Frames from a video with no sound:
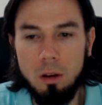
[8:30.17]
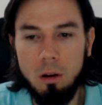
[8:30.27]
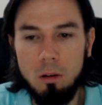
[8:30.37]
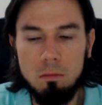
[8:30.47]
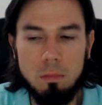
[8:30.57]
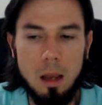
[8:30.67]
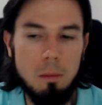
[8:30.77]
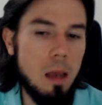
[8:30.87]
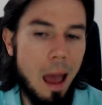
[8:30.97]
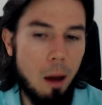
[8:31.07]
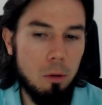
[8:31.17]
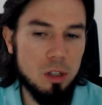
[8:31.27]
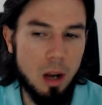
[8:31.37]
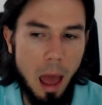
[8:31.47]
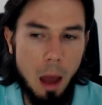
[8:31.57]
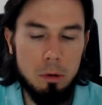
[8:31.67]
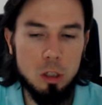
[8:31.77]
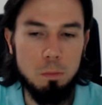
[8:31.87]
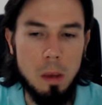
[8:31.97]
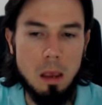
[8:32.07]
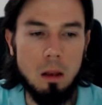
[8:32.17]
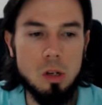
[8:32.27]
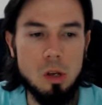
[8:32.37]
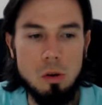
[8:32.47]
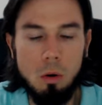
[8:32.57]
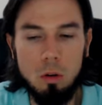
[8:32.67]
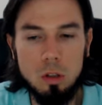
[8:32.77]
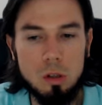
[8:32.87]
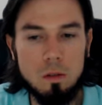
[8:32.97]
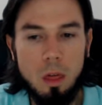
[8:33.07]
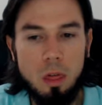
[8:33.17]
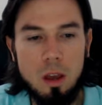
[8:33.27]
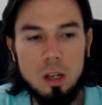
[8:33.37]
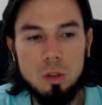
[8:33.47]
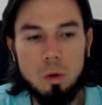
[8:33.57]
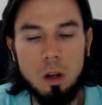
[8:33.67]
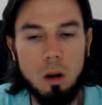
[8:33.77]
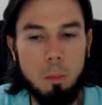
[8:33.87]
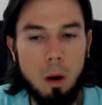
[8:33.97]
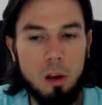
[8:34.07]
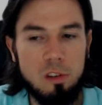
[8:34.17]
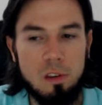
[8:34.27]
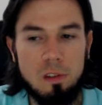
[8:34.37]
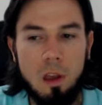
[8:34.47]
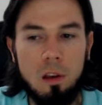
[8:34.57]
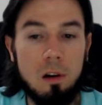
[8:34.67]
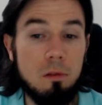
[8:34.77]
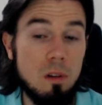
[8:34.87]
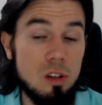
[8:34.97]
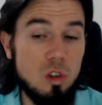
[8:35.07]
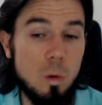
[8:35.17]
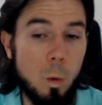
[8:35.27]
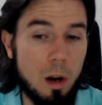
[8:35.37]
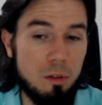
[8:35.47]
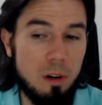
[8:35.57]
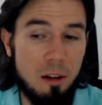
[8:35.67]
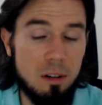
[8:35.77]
you know maybe hours and hours speaking to you all sort of things we're going to pause this thing and resume whenever i